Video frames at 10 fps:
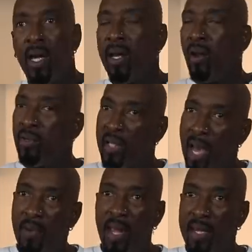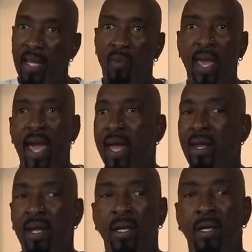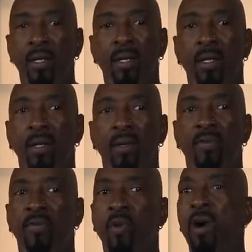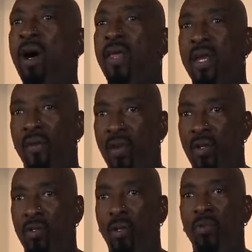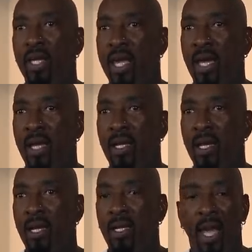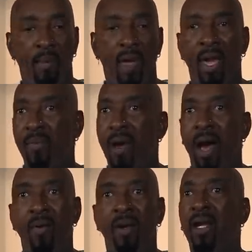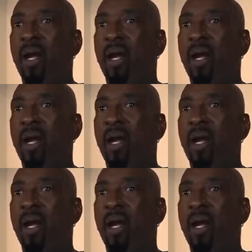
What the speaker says: And on top of that, then we had four other individuals who was in, like Manpower and a